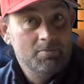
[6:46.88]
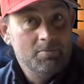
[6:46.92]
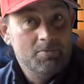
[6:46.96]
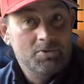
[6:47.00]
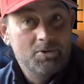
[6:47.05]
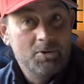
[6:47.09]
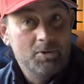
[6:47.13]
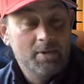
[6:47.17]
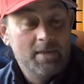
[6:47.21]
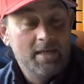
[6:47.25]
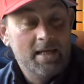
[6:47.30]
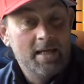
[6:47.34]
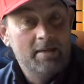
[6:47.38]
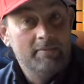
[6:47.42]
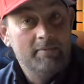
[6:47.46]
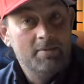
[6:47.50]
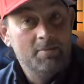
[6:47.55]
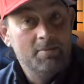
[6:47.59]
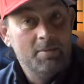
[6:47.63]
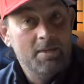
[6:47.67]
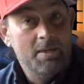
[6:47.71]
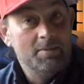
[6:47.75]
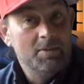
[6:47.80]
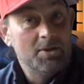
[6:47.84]
So he gave
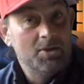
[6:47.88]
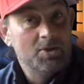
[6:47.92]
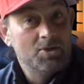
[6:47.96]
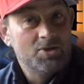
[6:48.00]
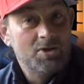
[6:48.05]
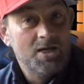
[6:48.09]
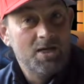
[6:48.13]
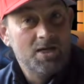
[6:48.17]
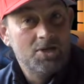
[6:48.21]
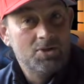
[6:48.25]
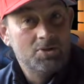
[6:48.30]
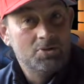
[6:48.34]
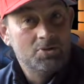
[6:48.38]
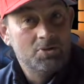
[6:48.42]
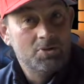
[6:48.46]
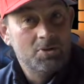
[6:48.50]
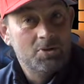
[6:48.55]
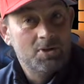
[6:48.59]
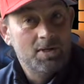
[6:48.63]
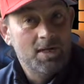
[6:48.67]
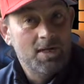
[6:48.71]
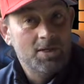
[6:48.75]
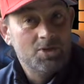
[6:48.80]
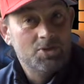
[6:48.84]
it me because I sunk
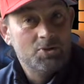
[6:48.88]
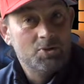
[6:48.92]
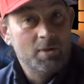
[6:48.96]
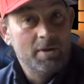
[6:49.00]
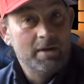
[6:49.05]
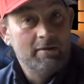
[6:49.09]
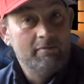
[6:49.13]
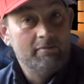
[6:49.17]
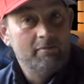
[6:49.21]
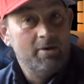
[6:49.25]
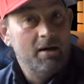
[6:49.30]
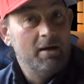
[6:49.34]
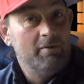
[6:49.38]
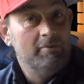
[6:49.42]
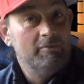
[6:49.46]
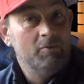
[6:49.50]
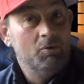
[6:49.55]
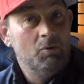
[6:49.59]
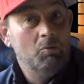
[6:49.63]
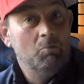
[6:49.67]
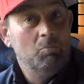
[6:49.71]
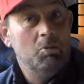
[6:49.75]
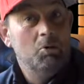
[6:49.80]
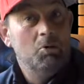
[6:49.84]
a nice
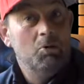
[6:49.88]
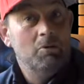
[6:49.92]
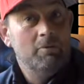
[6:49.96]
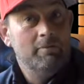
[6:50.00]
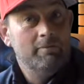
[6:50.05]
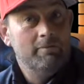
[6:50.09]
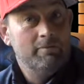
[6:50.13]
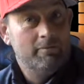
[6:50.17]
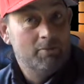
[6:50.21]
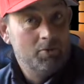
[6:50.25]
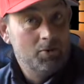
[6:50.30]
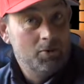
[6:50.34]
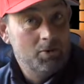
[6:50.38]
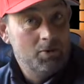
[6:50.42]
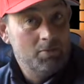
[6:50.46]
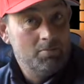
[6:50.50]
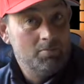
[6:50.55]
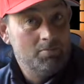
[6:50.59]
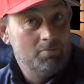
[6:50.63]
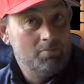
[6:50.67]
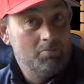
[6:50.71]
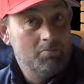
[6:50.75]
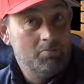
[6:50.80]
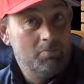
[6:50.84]
25-foot putt for a
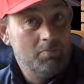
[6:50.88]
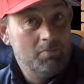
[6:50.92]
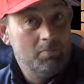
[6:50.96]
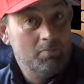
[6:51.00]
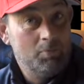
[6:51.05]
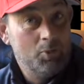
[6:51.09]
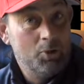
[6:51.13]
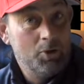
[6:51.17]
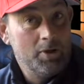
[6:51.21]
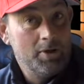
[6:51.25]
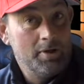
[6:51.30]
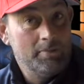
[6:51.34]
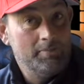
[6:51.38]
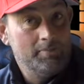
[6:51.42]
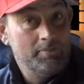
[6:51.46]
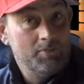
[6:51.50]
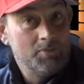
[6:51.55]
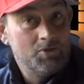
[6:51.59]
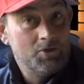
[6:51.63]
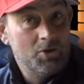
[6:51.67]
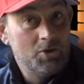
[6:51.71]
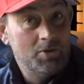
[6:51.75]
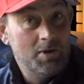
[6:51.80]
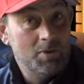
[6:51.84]
point.
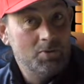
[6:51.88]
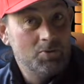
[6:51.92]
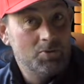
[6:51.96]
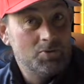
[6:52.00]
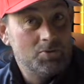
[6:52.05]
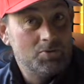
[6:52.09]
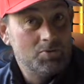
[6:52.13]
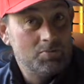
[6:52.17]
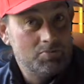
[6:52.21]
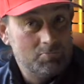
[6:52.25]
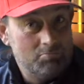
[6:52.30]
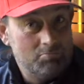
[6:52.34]
So it was